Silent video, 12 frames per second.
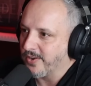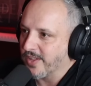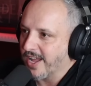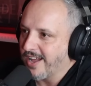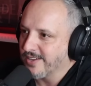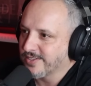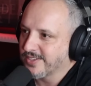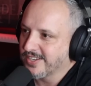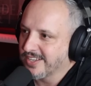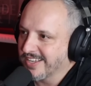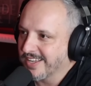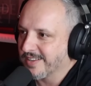of the House.
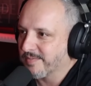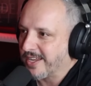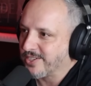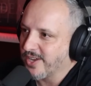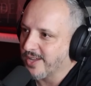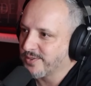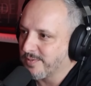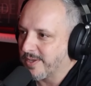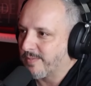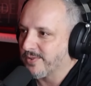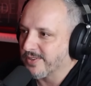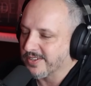Mike Johnson be
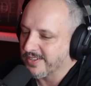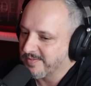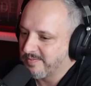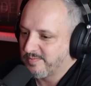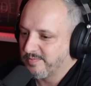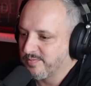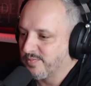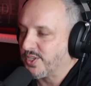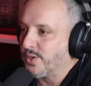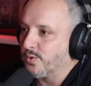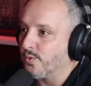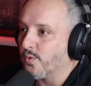able to see
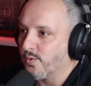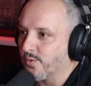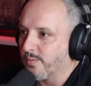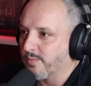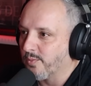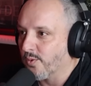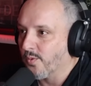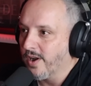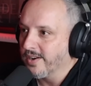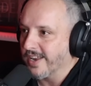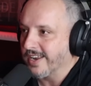who won.